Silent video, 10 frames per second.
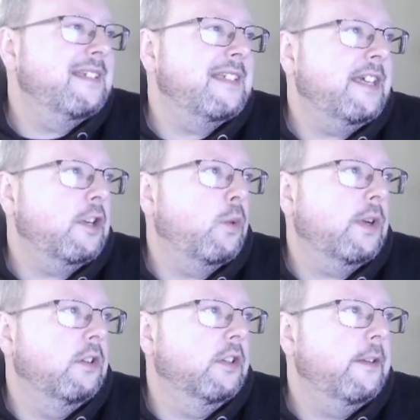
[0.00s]
Let's take a
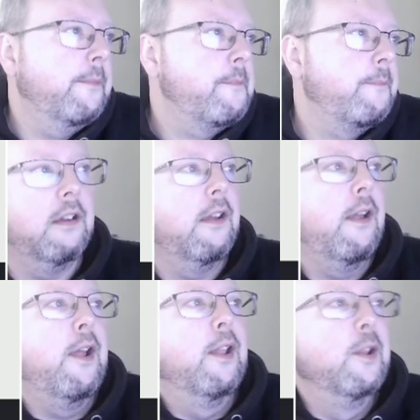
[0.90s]
quick look.
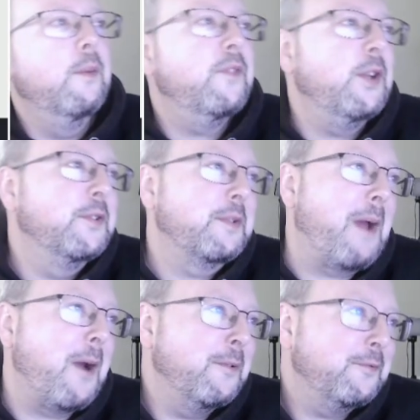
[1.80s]
Loom View is a
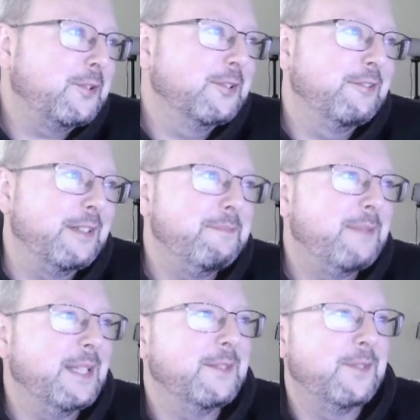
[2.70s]
powerful
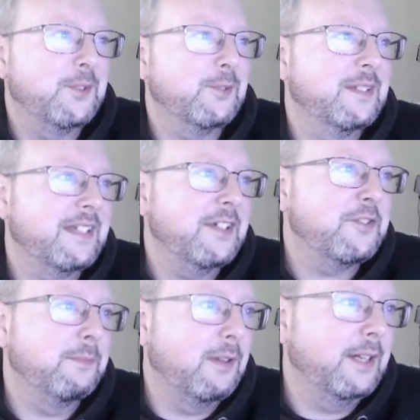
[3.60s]
grid-based
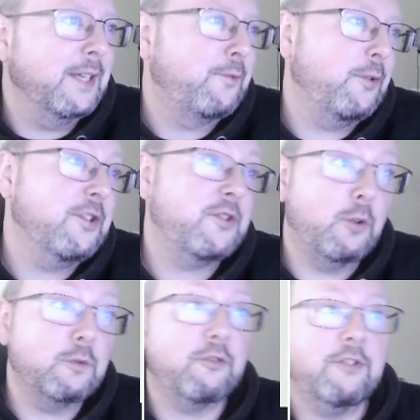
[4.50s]
visualization plugin for
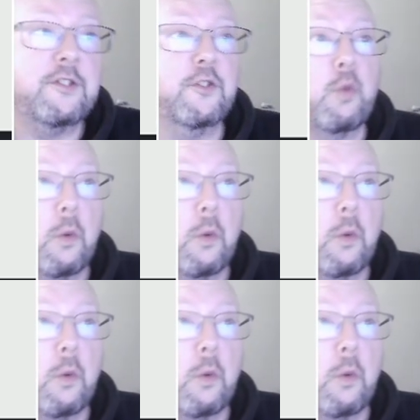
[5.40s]
historical research,